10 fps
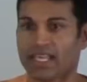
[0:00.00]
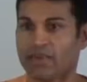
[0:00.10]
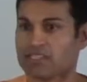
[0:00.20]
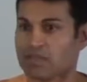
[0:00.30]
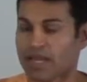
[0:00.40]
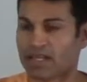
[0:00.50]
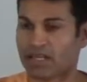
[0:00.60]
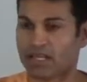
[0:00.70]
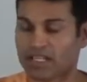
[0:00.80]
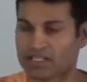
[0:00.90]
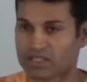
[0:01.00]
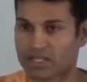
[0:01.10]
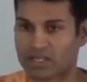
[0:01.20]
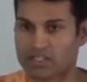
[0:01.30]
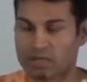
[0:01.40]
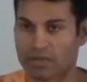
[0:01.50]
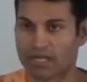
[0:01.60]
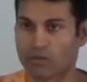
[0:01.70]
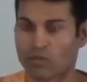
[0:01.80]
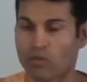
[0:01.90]
about
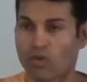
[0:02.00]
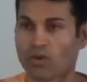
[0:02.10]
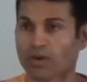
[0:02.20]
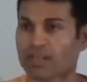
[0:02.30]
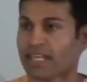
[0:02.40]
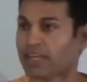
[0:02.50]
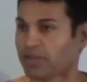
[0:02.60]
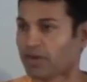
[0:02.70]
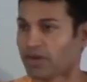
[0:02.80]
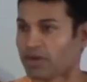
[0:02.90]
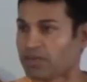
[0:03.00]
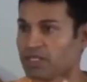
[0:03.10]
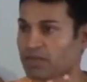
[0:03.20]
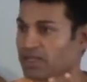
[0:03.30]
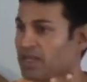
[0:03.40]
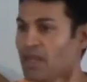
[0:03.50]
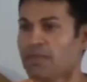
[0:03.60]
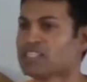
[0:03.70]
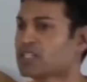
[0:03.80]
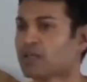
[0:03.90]
a war that occurred between
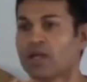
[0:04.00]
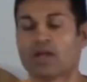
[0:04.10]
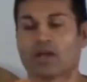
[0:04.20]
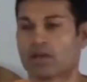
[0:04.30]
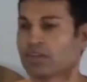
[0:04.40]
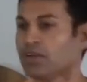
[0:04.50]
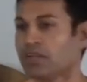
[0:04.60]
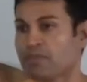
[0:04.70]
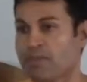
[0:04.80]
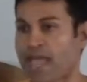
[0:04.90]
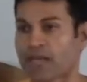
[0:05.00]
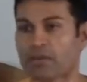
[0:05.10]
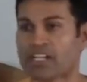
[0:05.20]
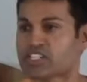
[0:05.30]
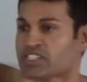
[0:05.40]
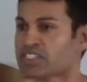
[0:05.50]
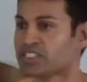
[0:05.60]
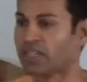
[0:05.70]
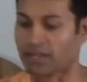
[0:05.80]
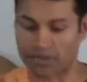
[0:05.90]
basically good and bad, righteousness
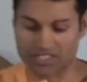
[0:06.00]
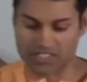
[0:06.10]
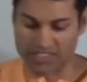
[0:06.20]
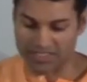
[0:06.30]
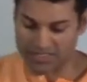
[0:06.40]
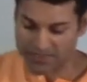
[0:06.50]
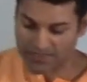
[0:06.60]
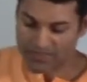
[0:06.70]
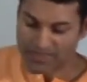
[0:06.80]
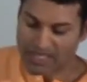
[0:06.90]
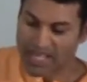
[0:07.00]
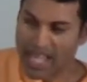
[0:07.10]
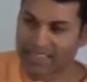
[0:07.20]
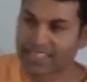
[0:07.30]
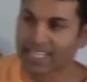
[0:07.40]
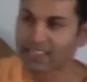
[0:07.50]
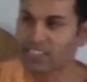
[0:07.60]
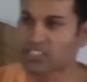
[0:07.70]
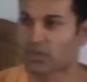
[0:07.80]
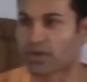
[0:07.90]
and unrighteousness. At the end of
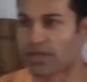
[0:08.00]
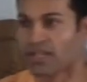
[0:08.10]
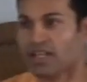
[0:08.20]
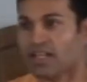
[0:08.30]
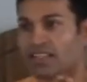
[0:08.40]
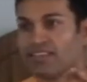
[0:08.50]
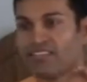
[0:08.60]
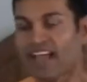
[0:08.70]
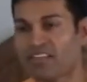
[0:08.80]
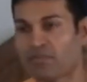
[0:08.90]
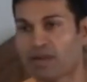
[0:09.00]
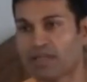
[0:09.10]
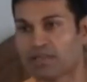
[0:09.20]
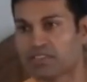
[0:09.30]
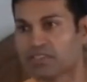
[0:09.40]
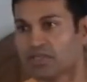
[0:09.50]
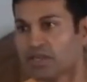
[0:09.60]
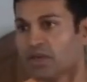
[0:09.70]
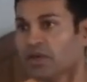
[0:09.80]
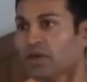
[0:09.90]
the story, the 5 brothers
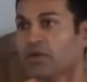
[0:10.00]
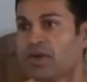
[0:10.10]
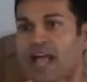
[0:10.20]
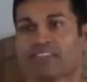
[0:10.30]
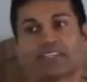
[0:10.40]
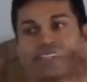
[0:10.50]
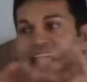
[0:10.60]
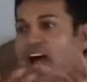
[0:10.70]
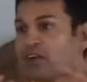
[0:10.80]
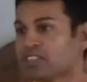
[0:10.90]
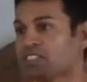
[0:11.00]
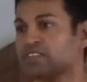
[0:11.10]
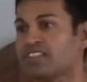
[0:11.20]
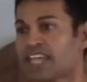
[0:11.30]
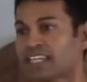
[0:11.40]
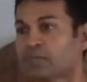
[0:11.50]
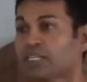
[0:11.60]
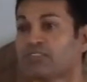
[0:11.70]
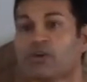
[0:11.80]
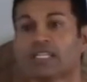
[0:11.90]
who, after thousands of deaths, I
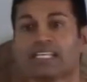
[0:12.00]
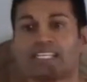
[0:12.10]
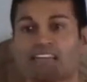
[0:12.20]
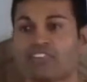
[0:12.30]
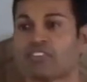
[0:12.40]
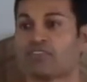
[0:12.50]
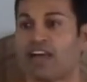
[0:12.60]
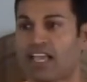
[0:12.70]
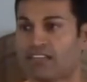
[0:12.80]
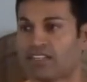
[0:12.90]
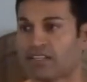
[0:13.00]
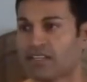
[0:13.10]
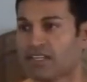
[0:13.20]
believe only 11 survived.